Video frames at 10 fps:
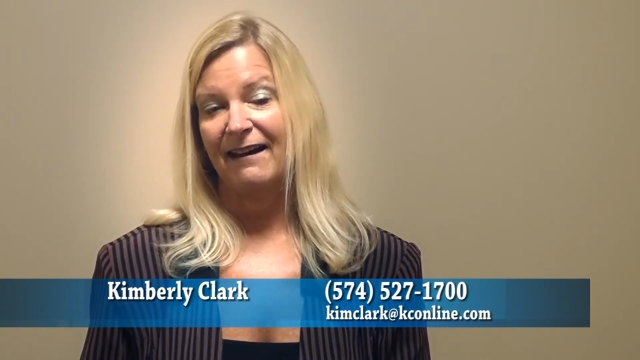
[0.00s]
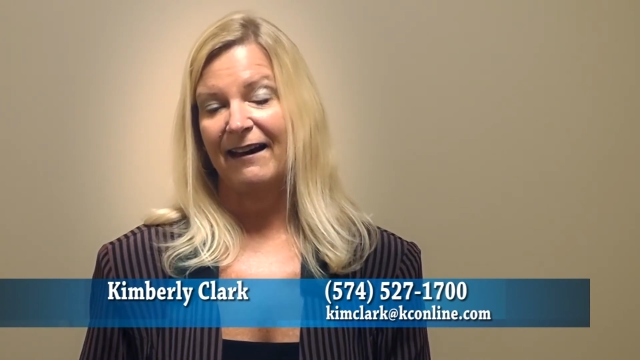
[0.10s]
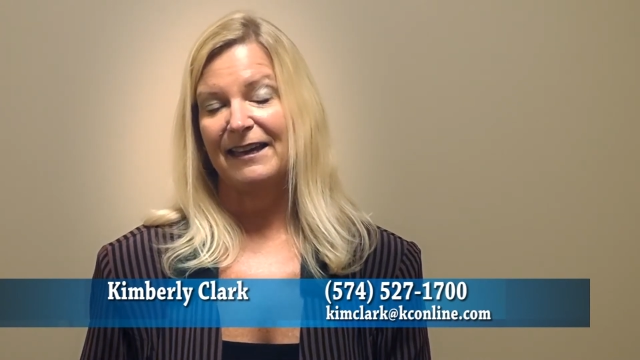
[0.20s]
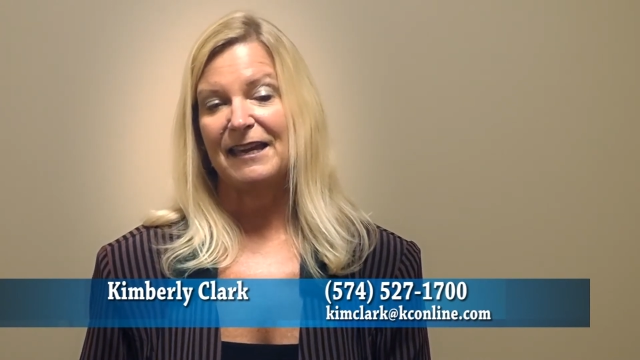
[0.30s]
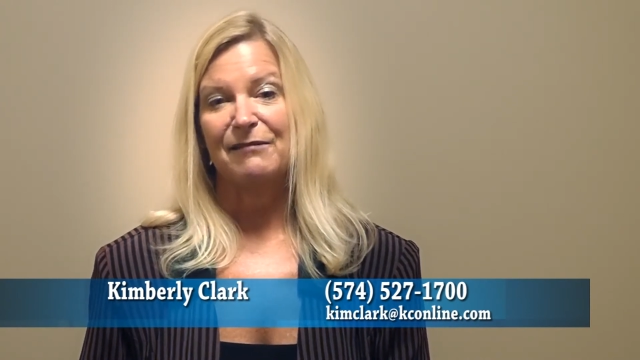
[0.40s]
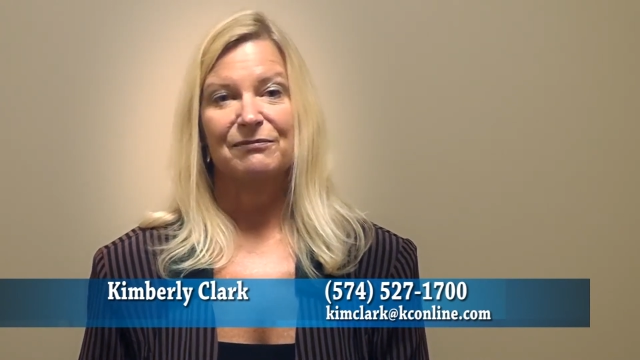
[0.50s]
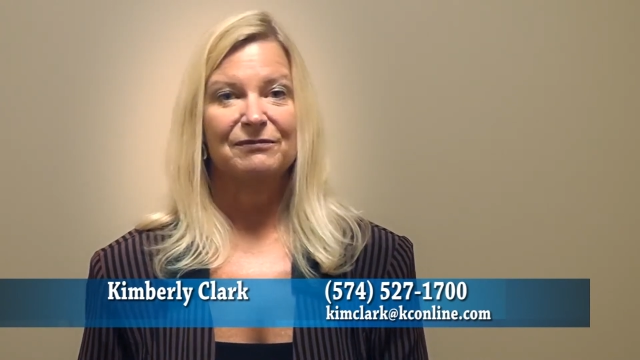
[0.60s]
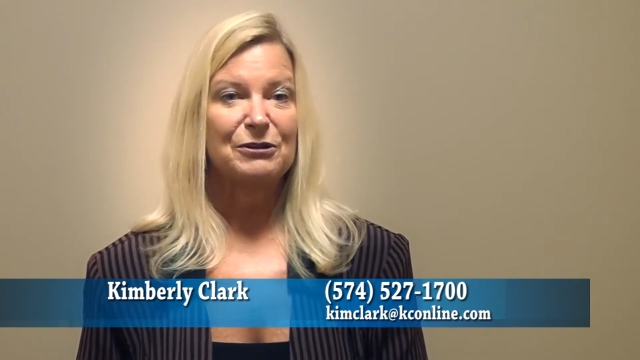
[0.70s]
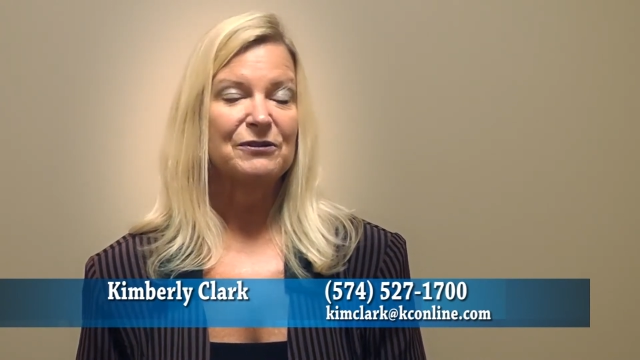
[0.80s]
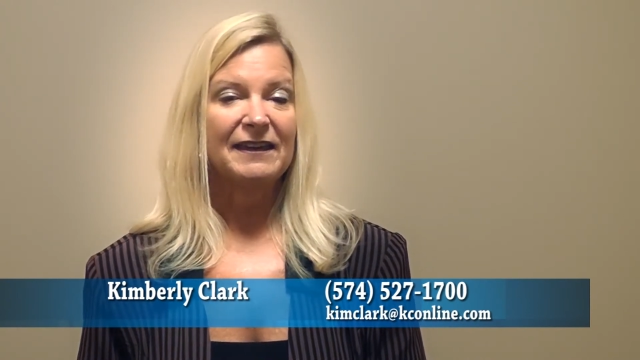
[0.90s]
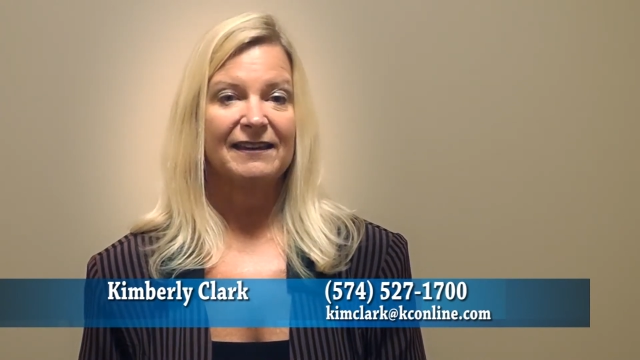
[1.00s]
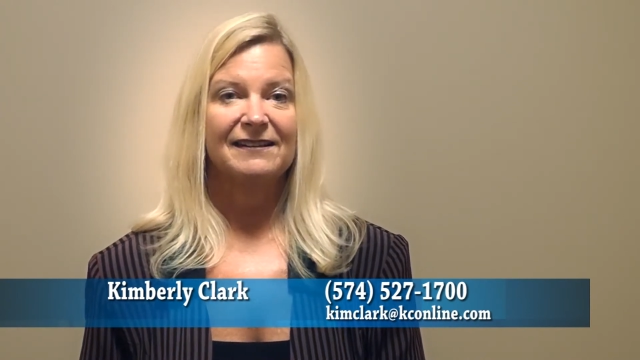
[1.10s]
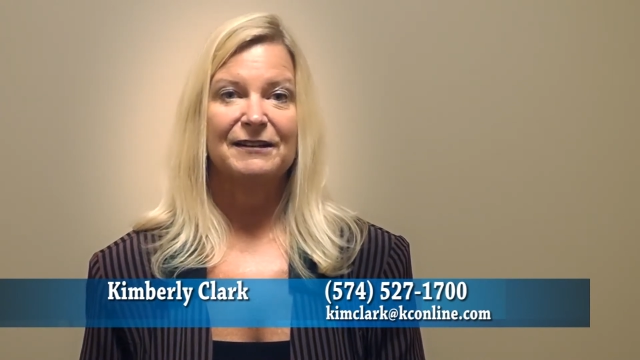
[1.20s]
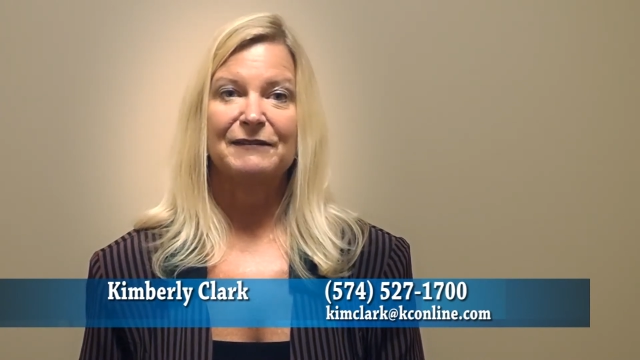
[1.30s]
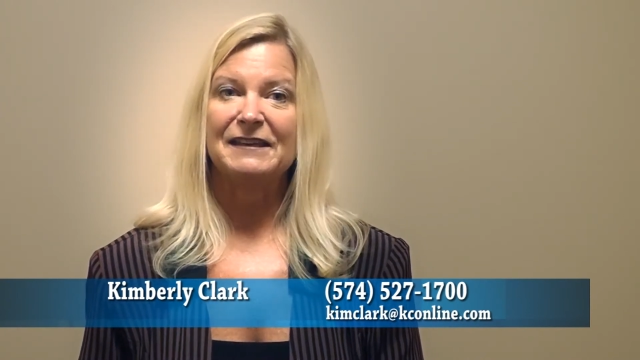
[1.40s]
I am
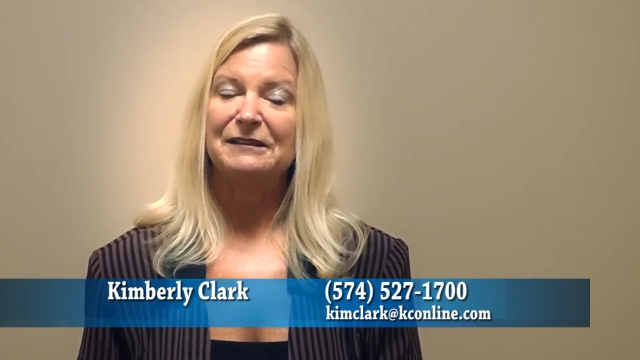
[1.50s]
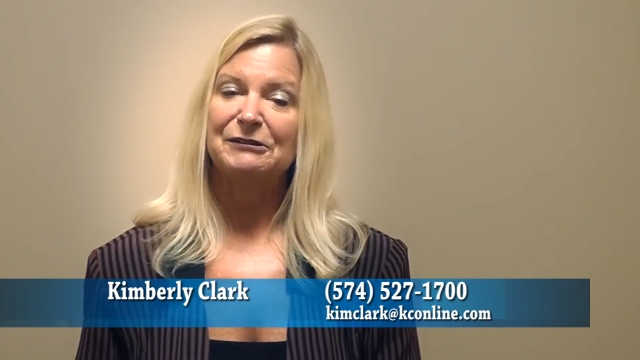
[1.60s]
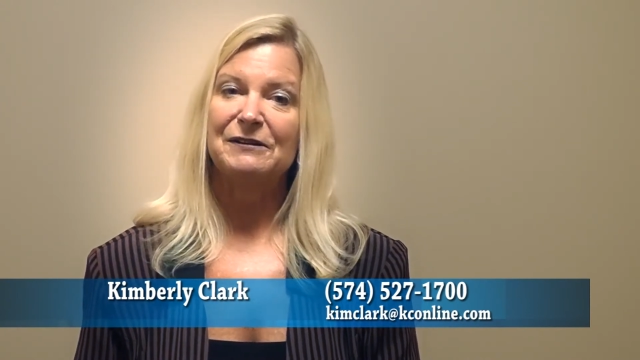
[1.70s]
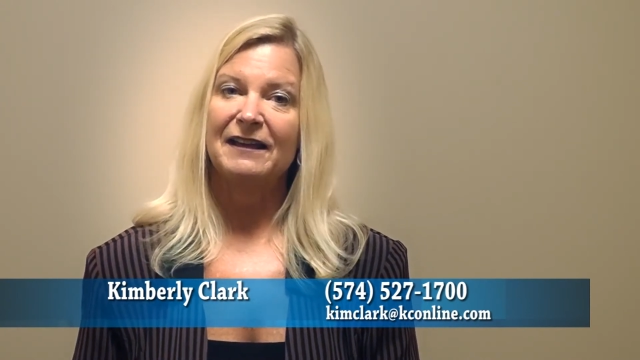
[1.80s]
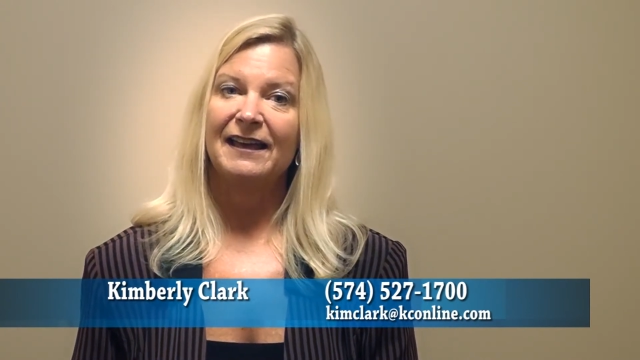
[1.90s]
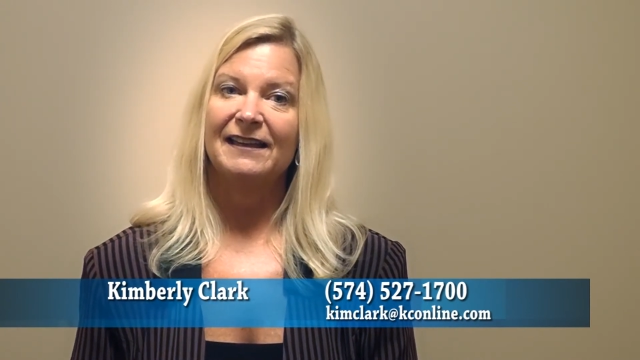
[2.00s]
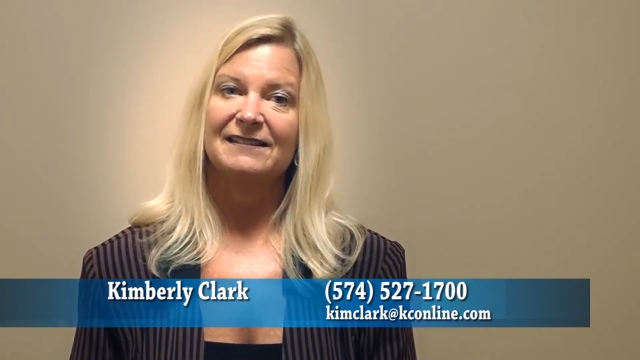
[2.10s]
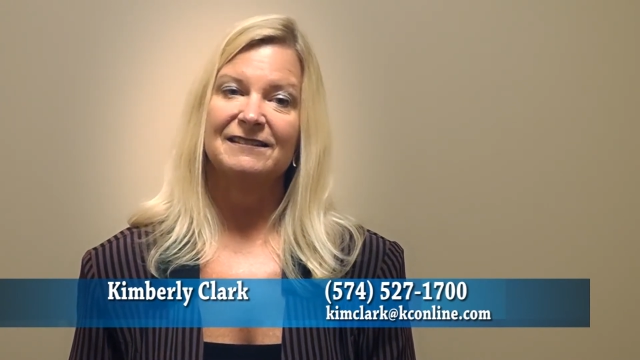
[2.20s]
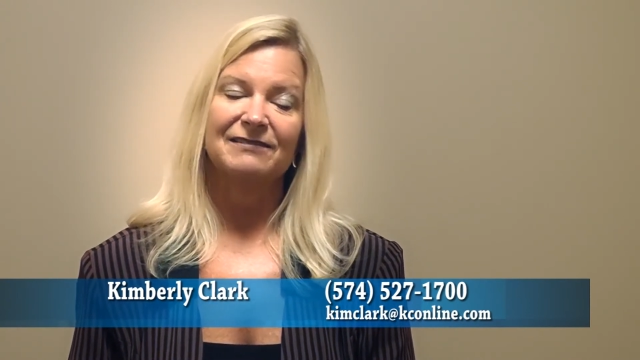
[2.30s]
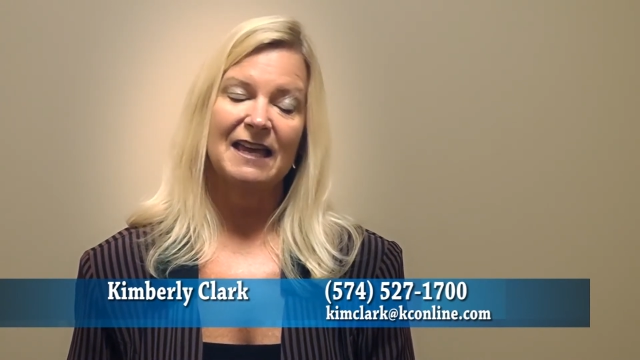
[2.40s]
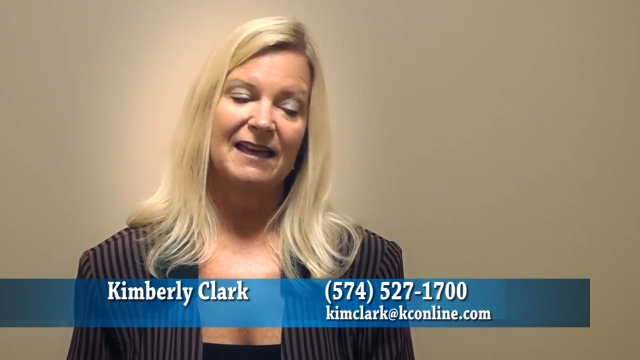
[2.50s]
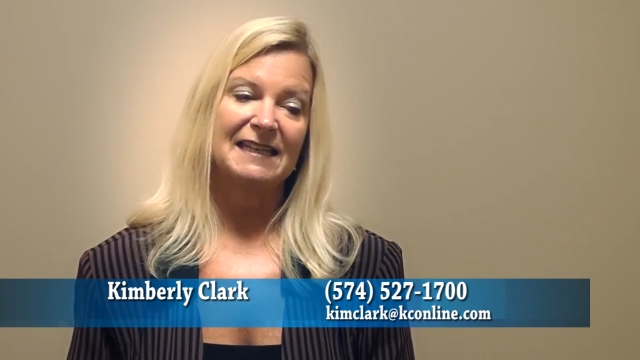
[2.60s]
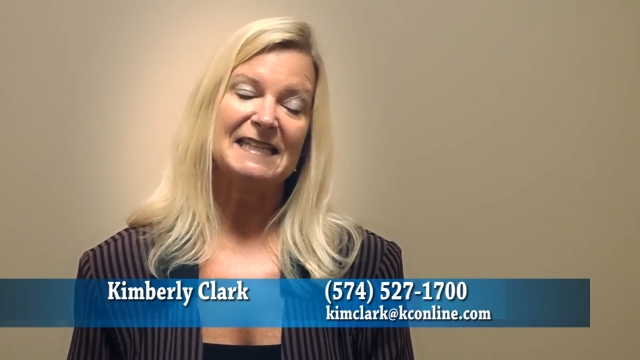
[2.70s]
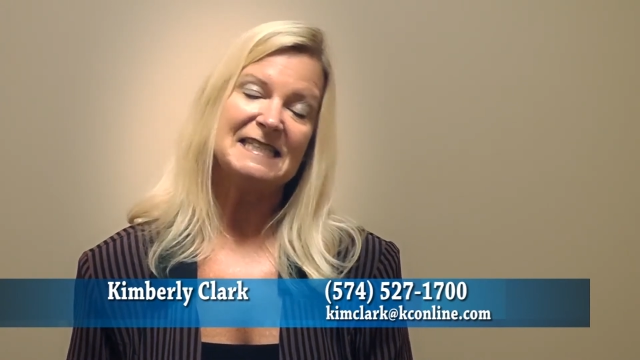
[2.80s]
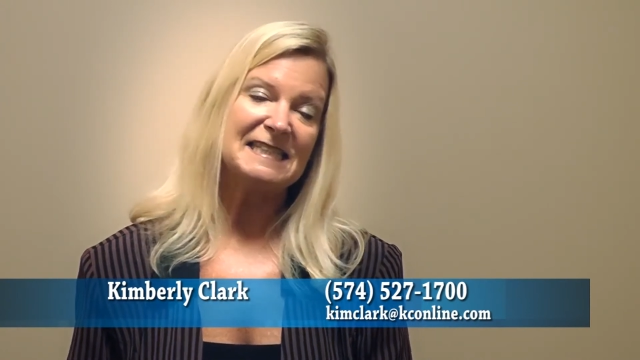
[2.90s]
located on the internet and
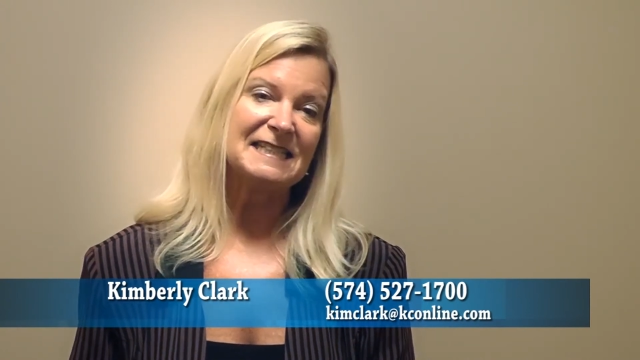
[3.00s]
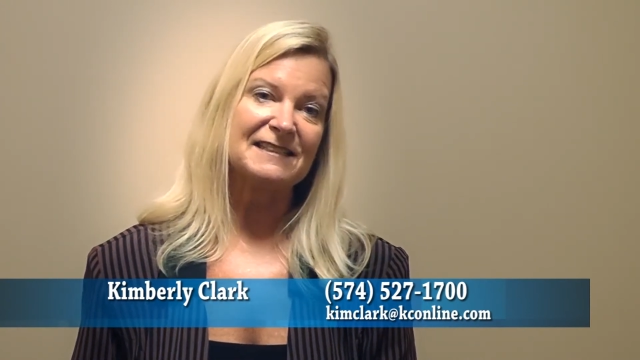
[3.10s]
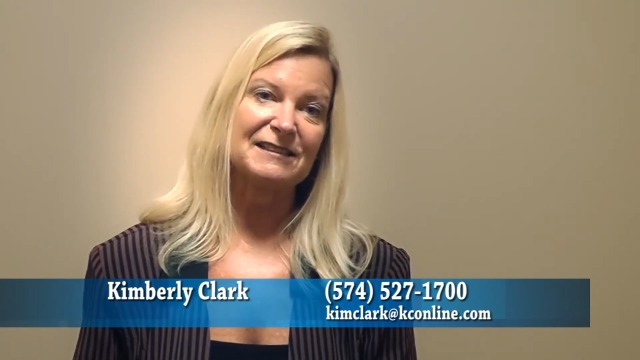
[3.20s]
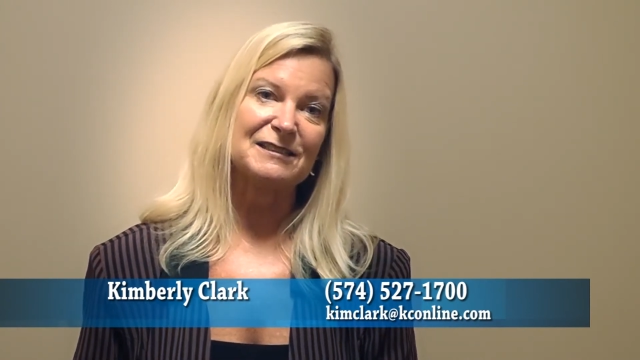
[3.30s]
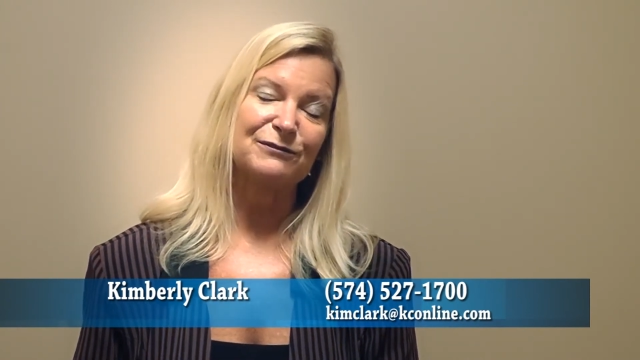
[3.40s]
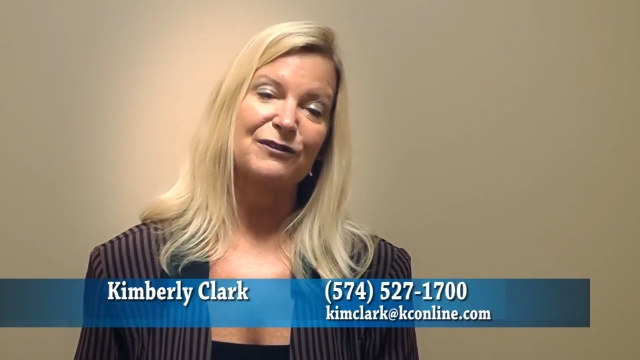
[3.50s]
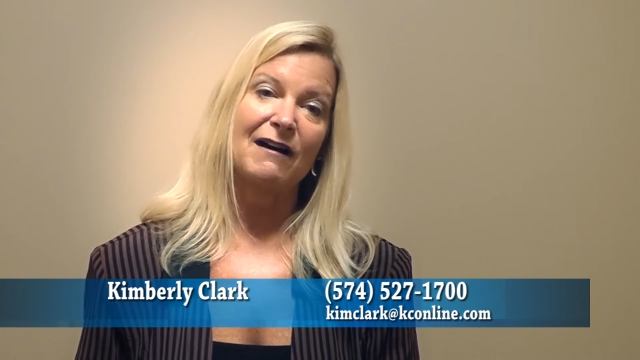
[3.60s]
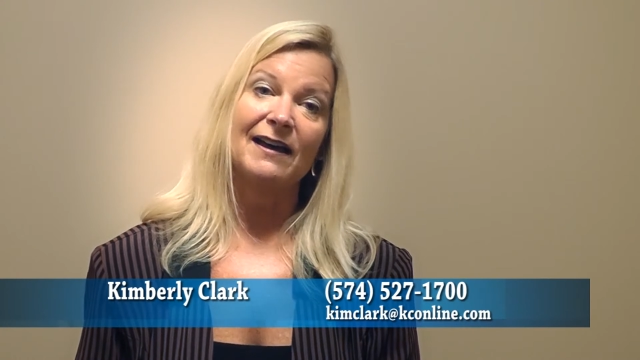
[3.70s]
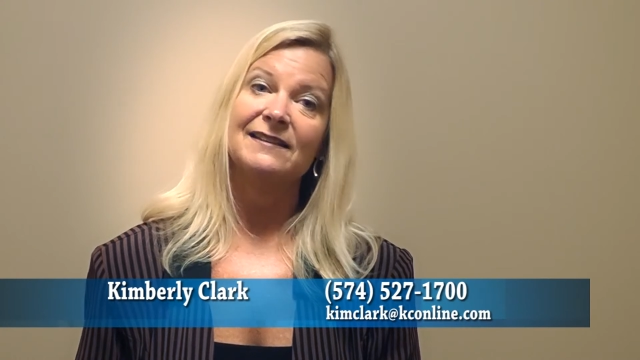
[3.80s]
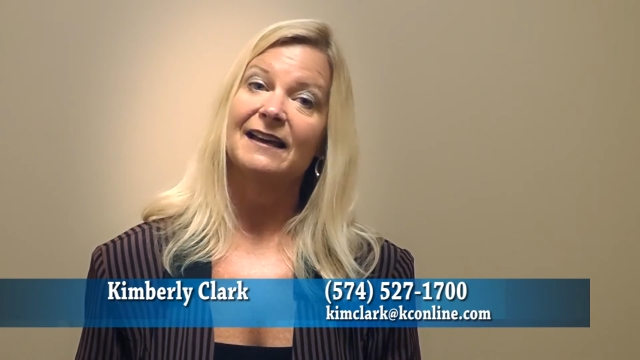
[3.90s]
easy to, to find.